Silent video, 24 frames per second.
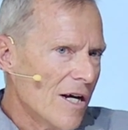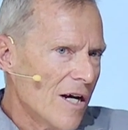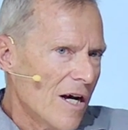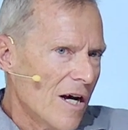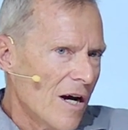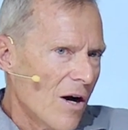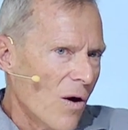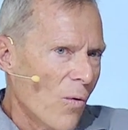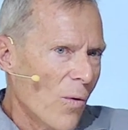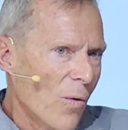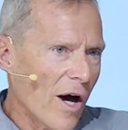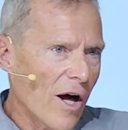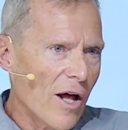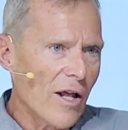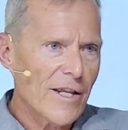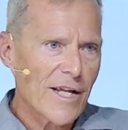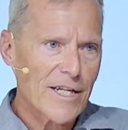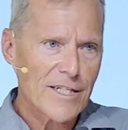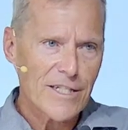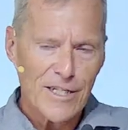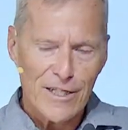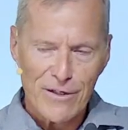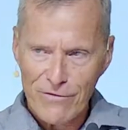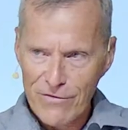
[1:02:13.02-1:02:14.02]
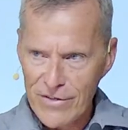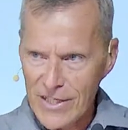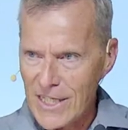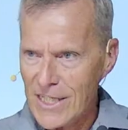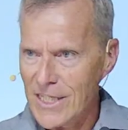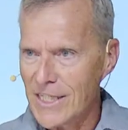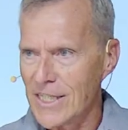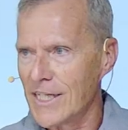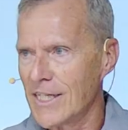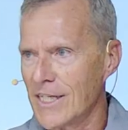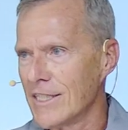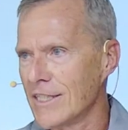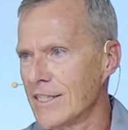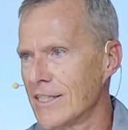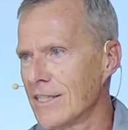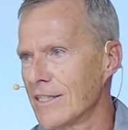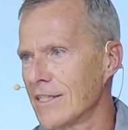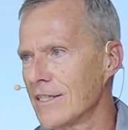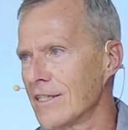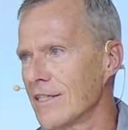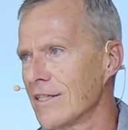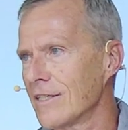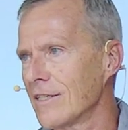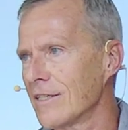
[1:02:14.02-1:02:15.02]
Well, that's
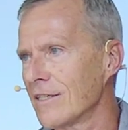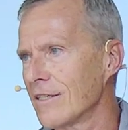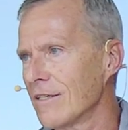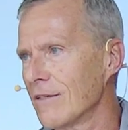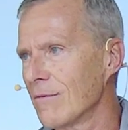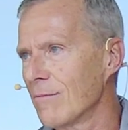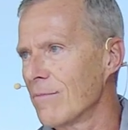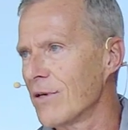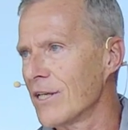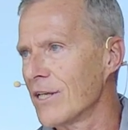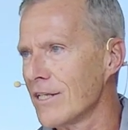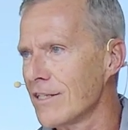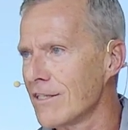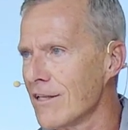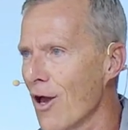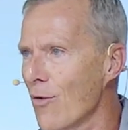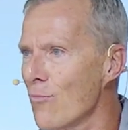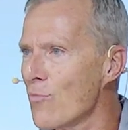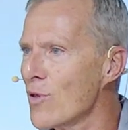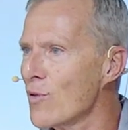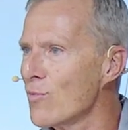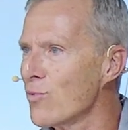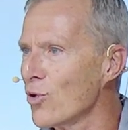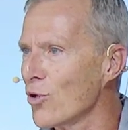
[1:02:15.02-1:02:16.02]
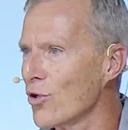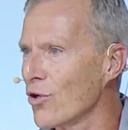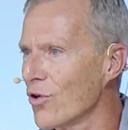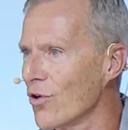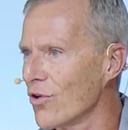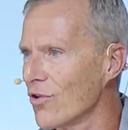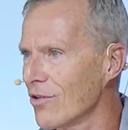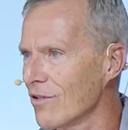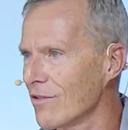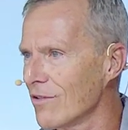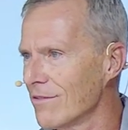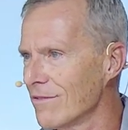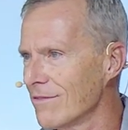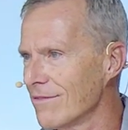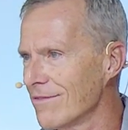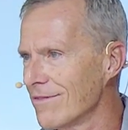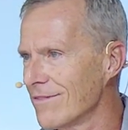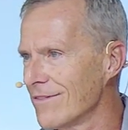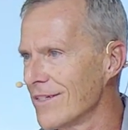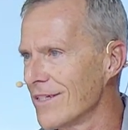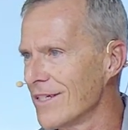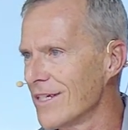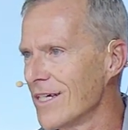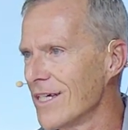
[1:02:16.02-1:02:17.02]
convenient, but it's not biblical.
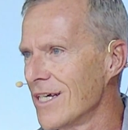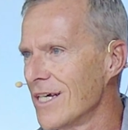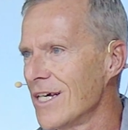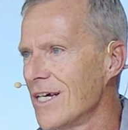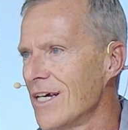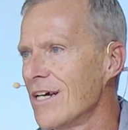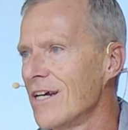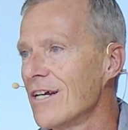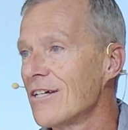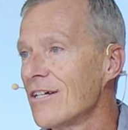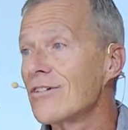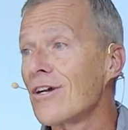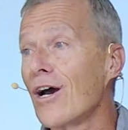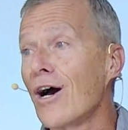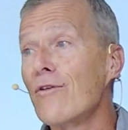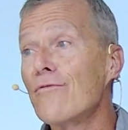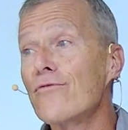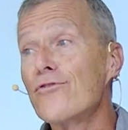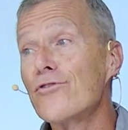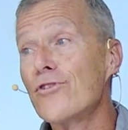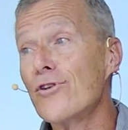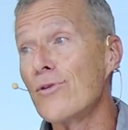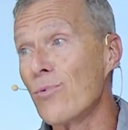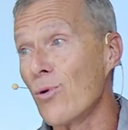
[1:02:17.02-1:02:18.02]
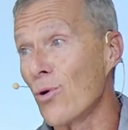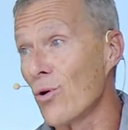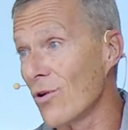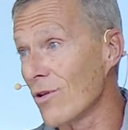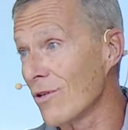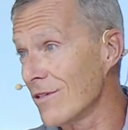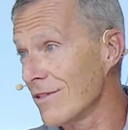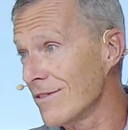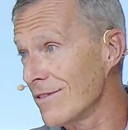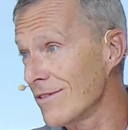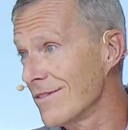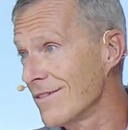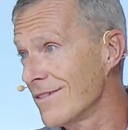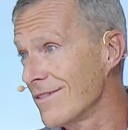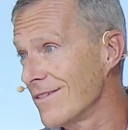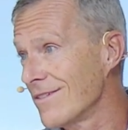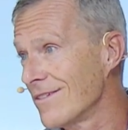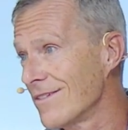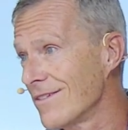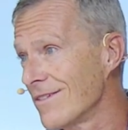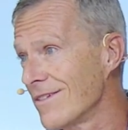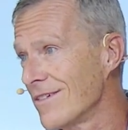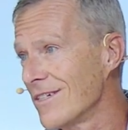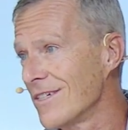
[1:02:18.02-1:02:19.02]
It's comfortable,
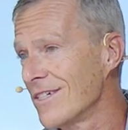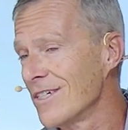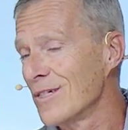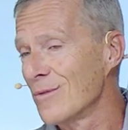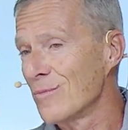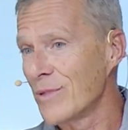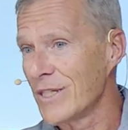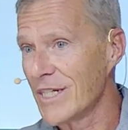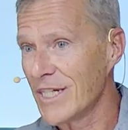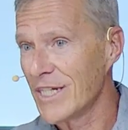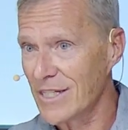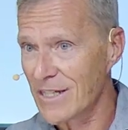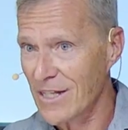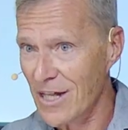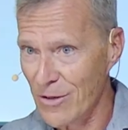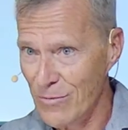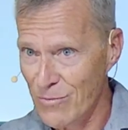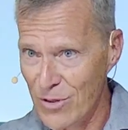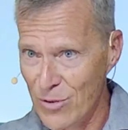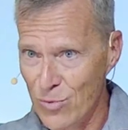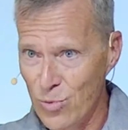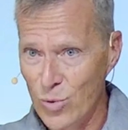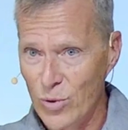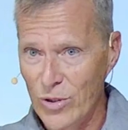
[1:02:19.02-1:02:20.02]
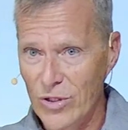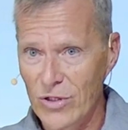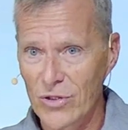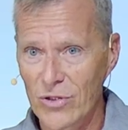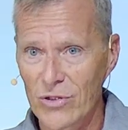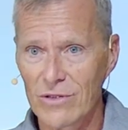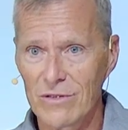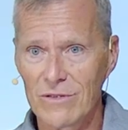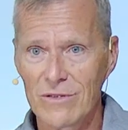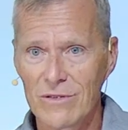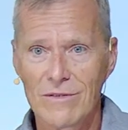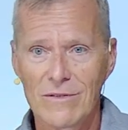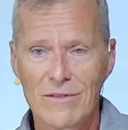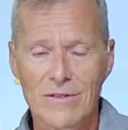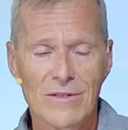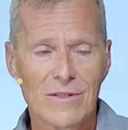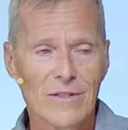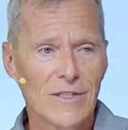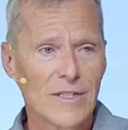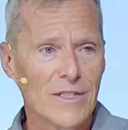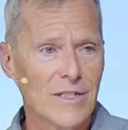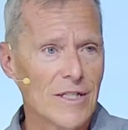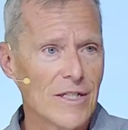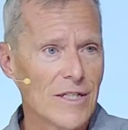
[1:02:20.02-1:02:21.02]
but it's not biblical.
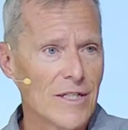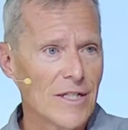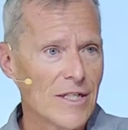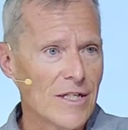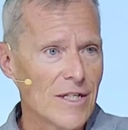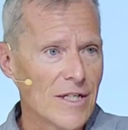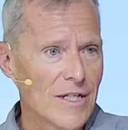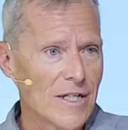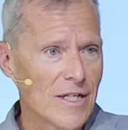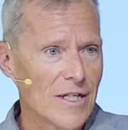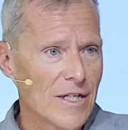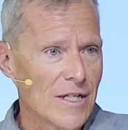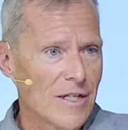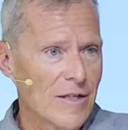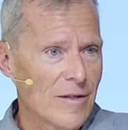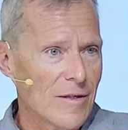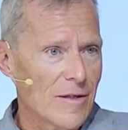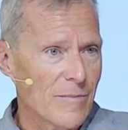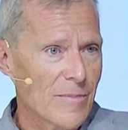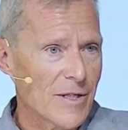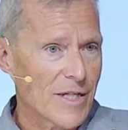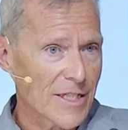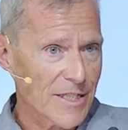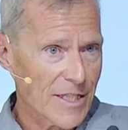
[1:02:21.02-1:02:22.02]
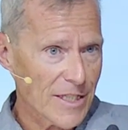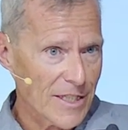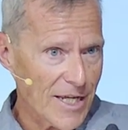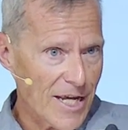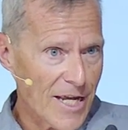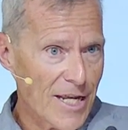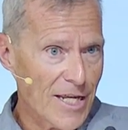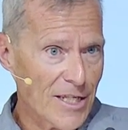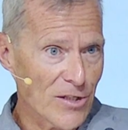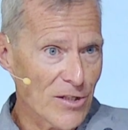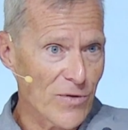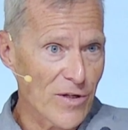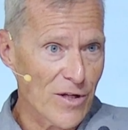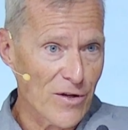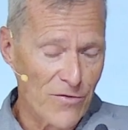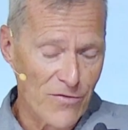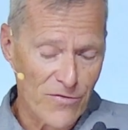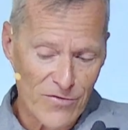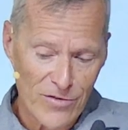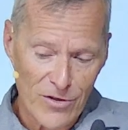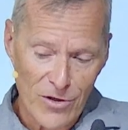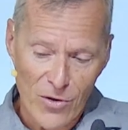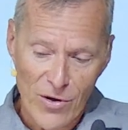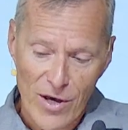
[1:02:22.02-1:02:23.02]
Because again, as we
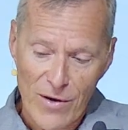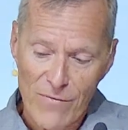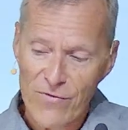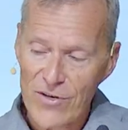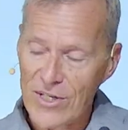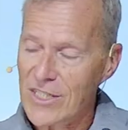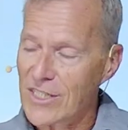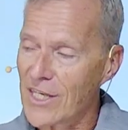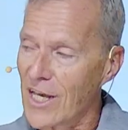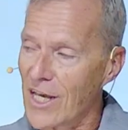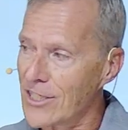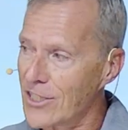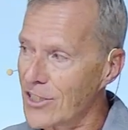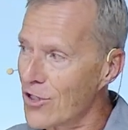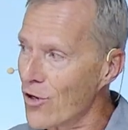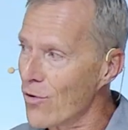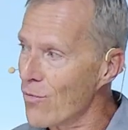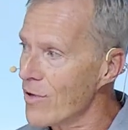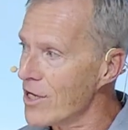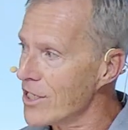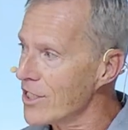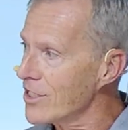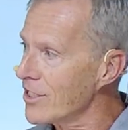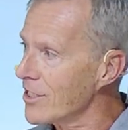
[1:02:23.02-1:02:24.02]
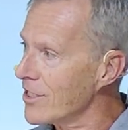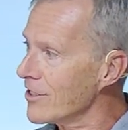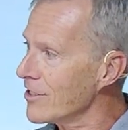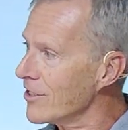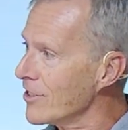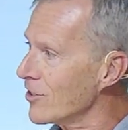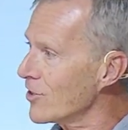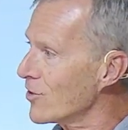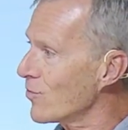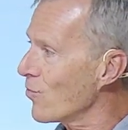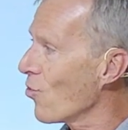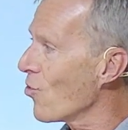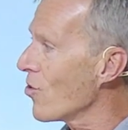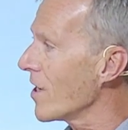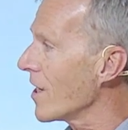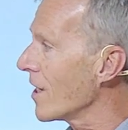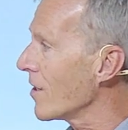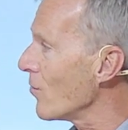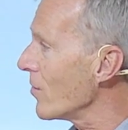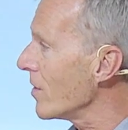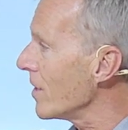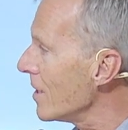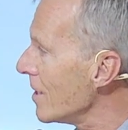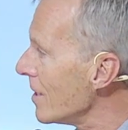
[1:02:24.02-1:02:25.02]
have you know, emphasized so much here this morning,
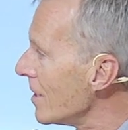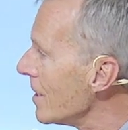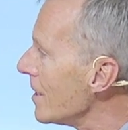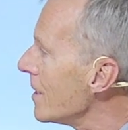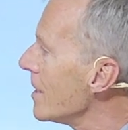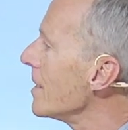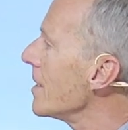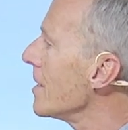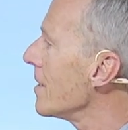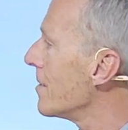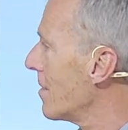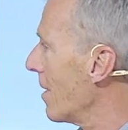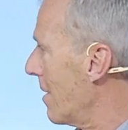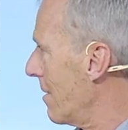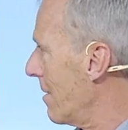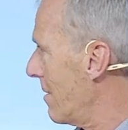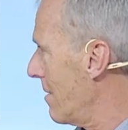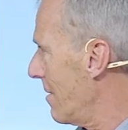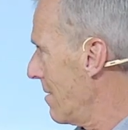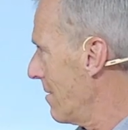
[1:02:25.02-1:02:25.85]
we need each other.